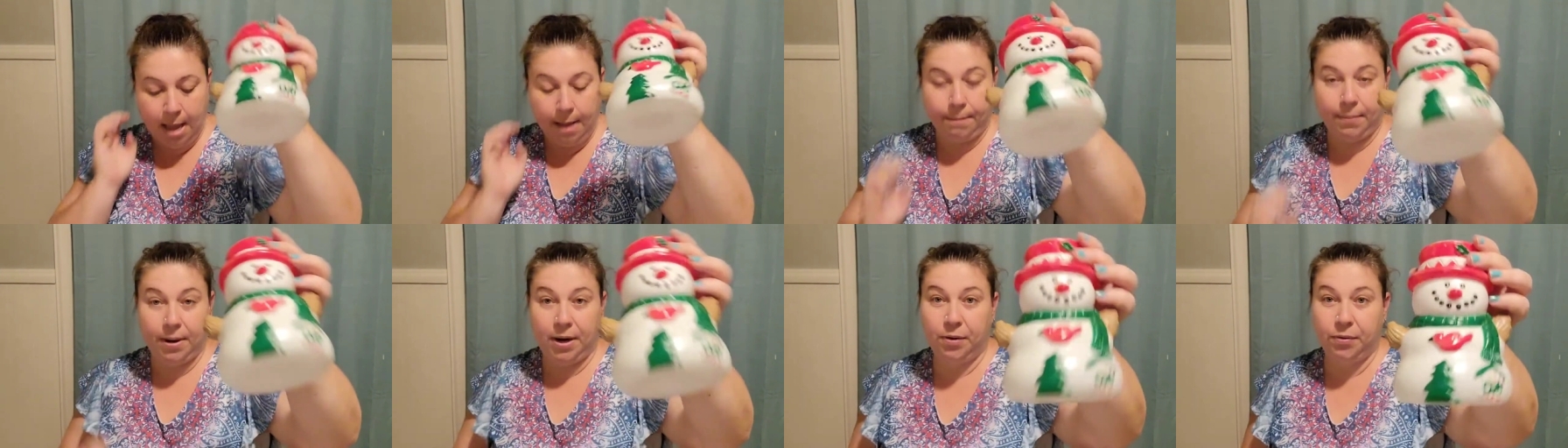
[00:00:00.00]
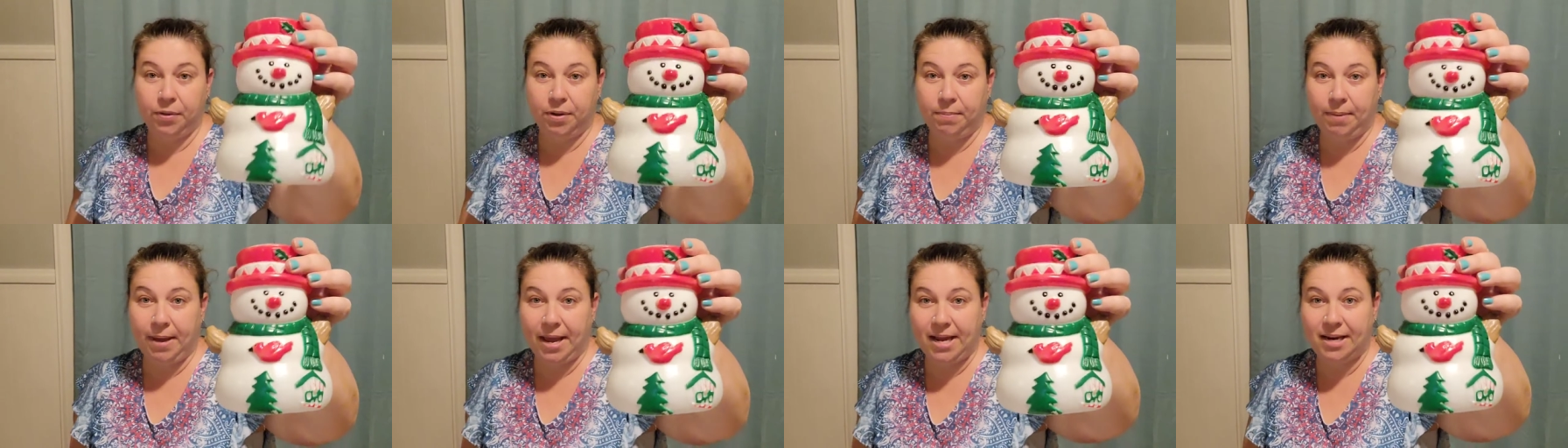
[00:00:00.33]
but I
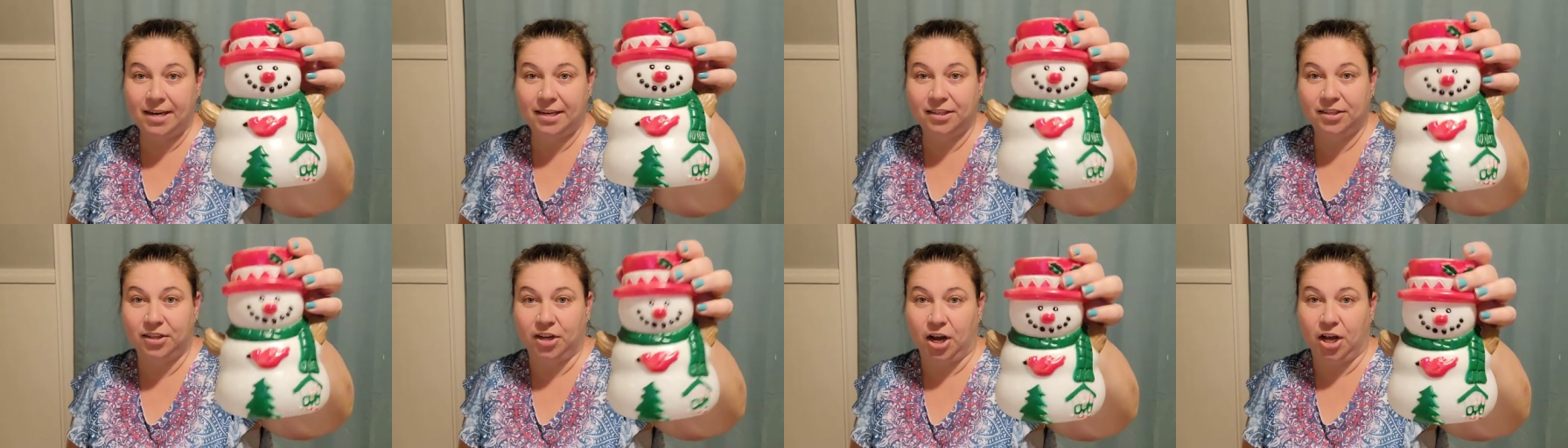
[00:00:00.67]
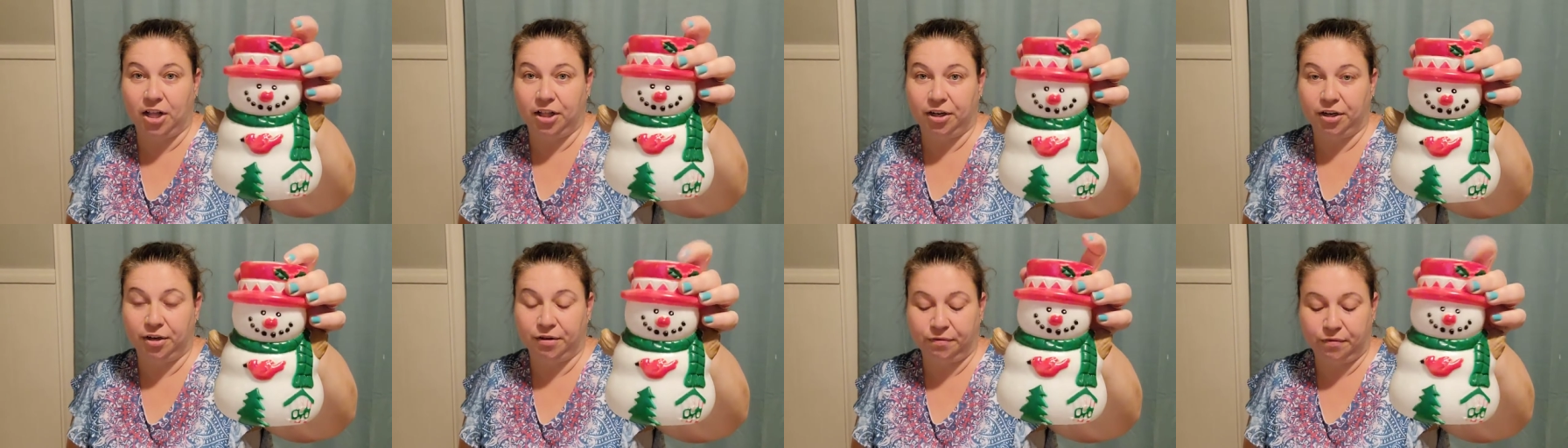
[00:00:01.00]
only paid a
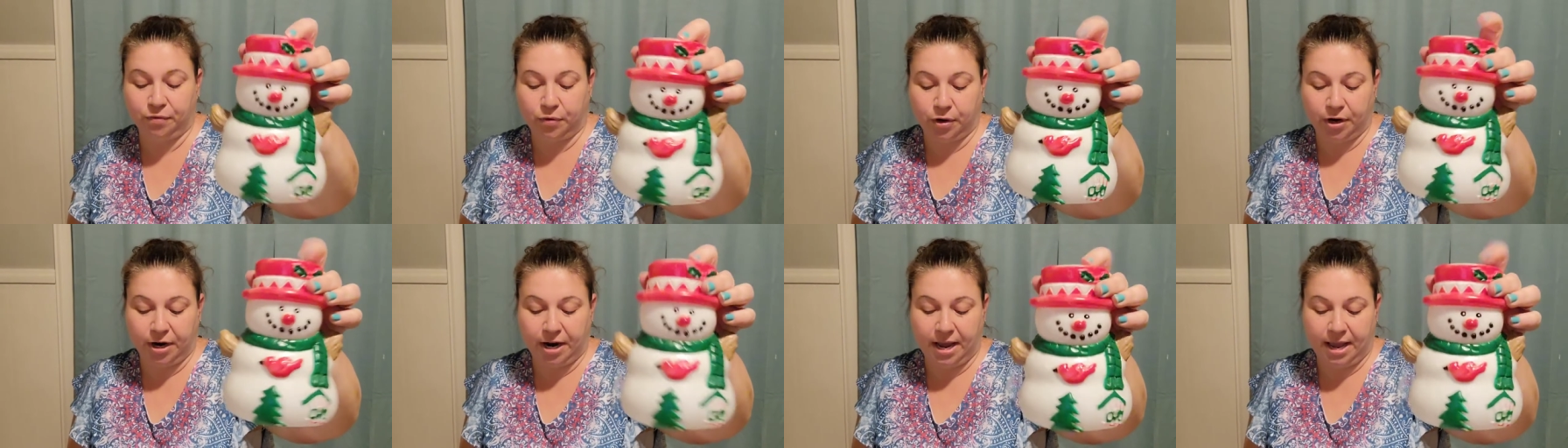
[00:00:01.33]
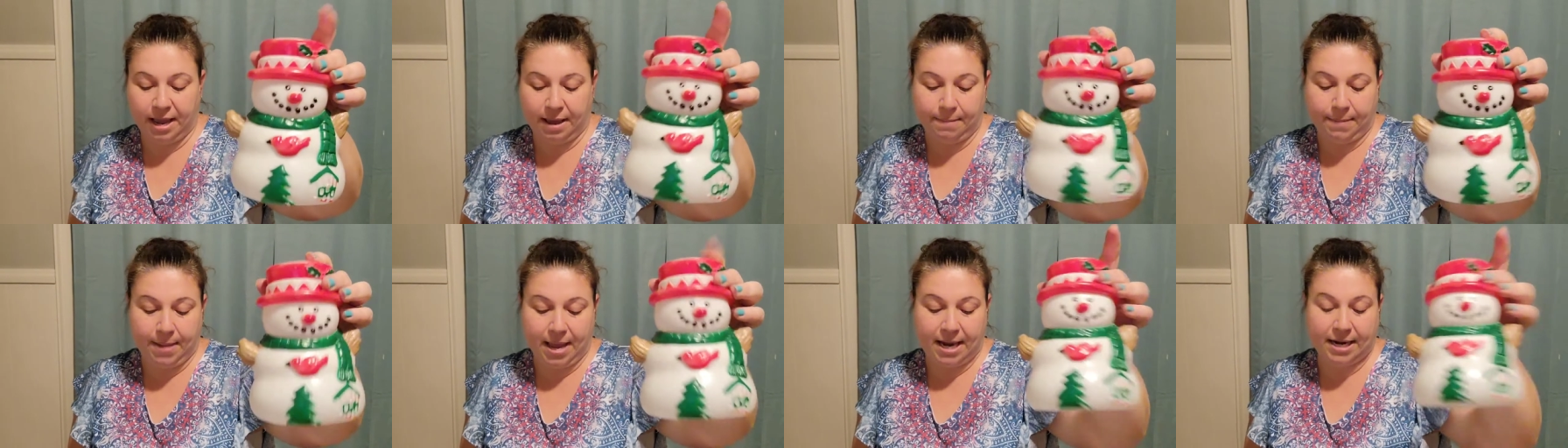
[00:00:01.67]
dollar for
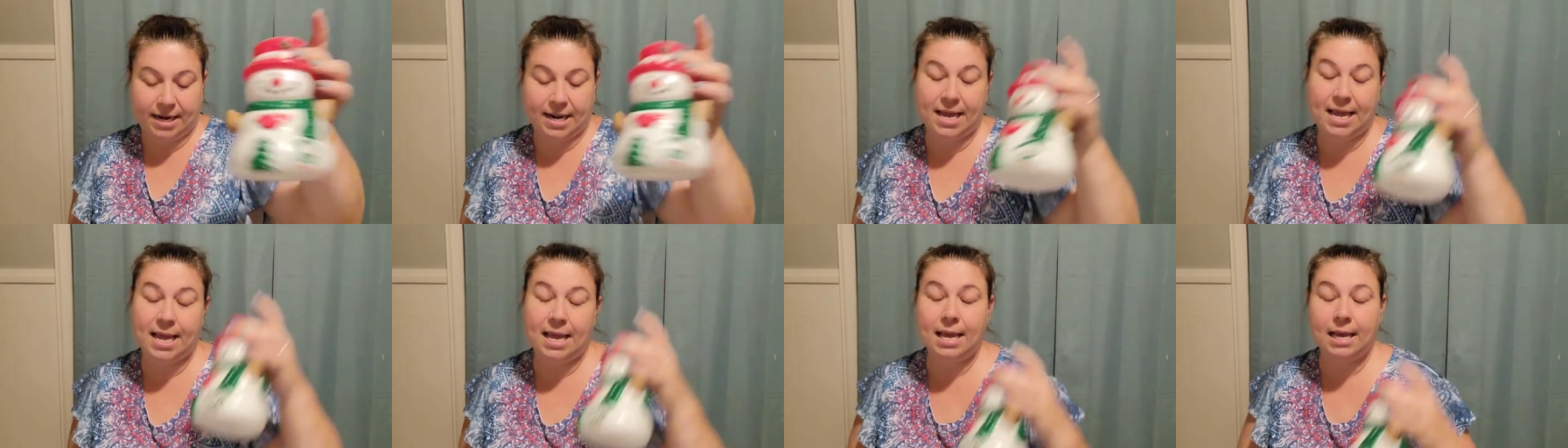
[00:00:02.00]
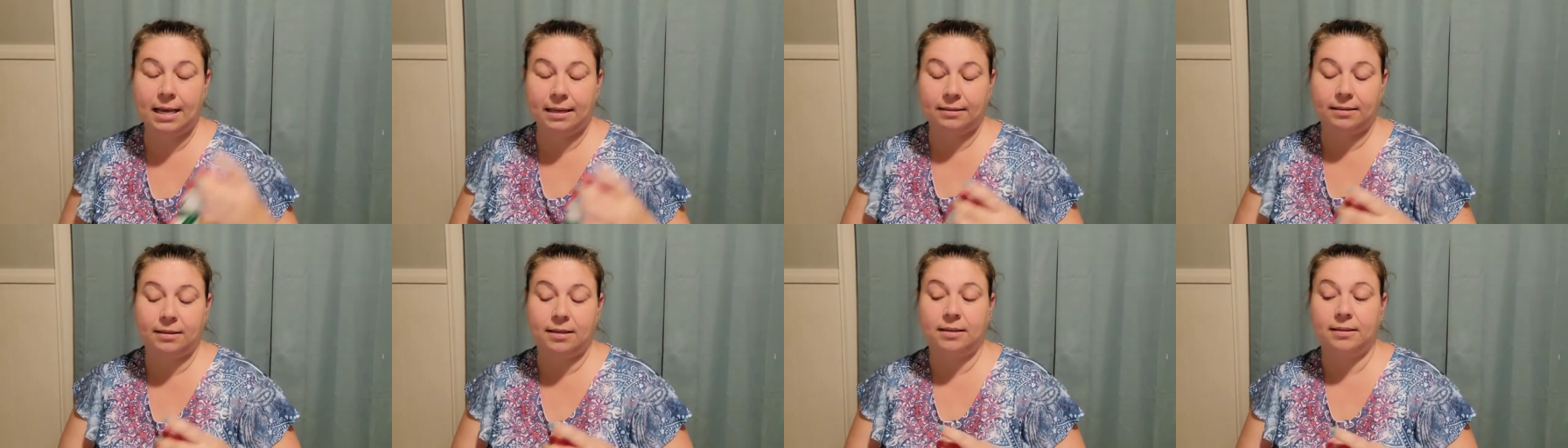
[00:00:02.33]
him and he
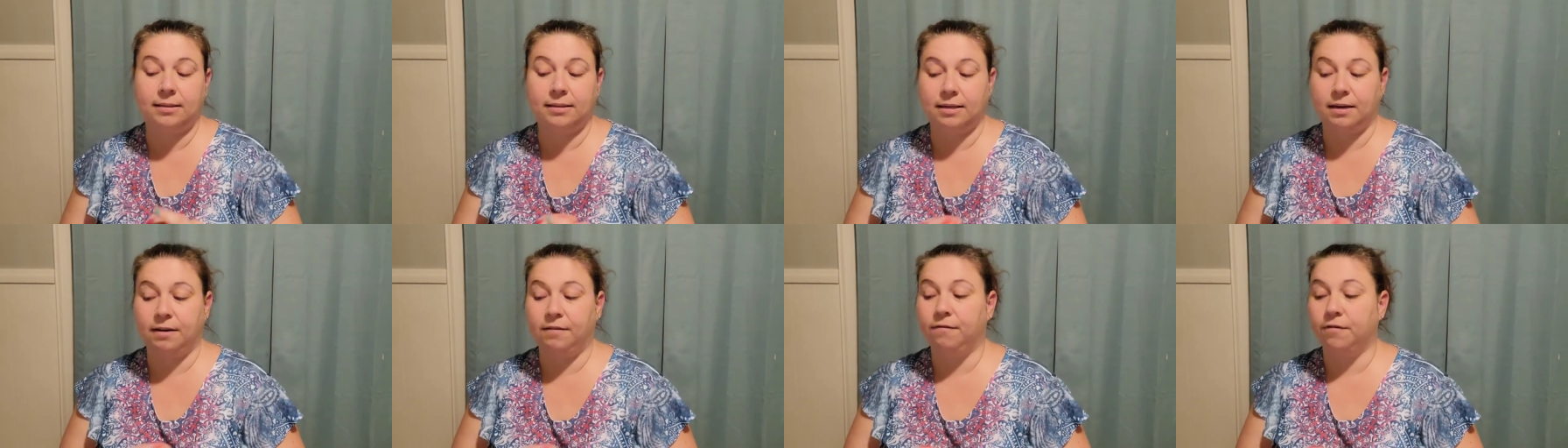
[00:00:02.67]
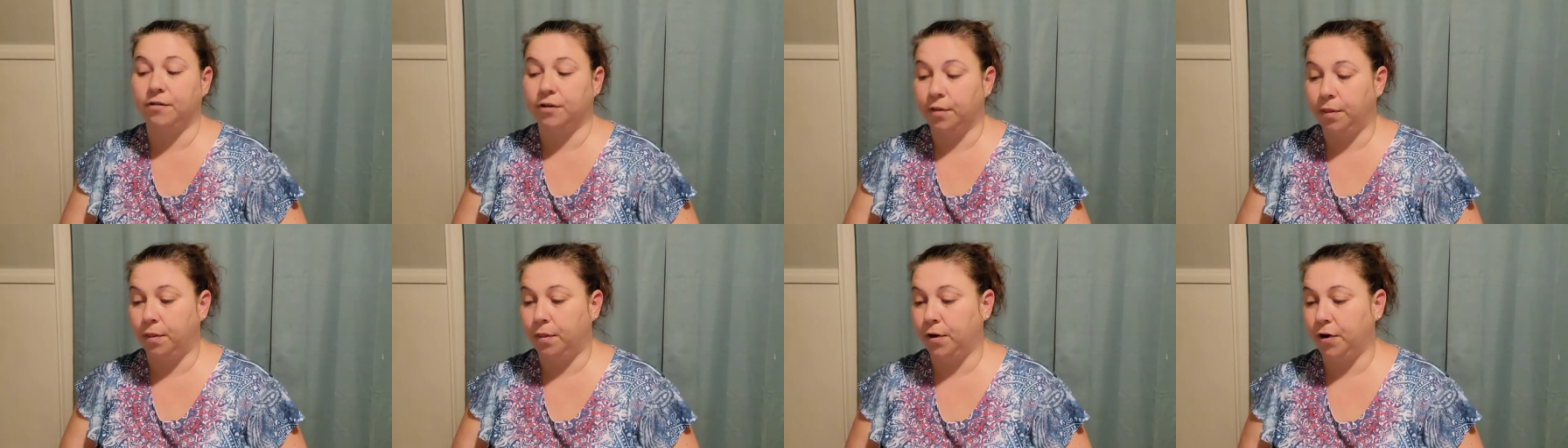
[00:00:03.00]
is listed
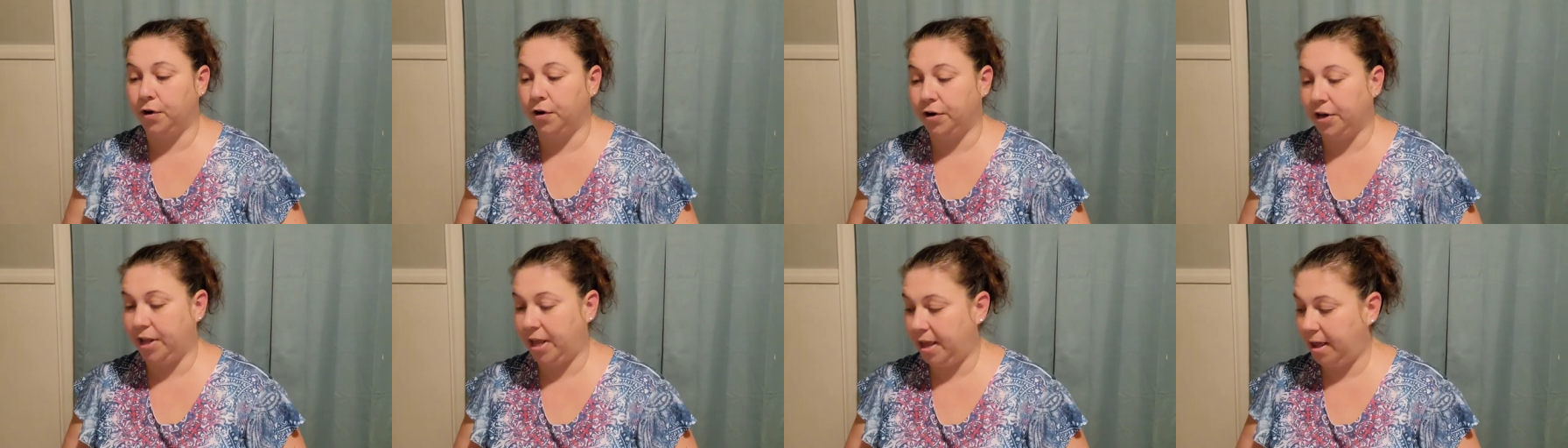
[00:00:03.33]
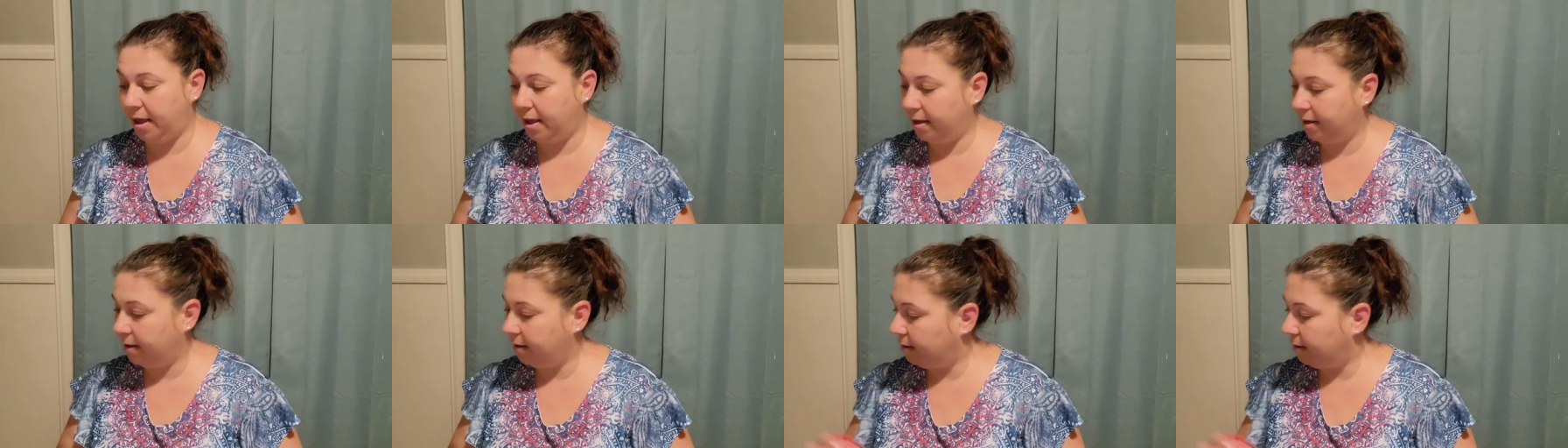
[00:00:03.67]
for 30.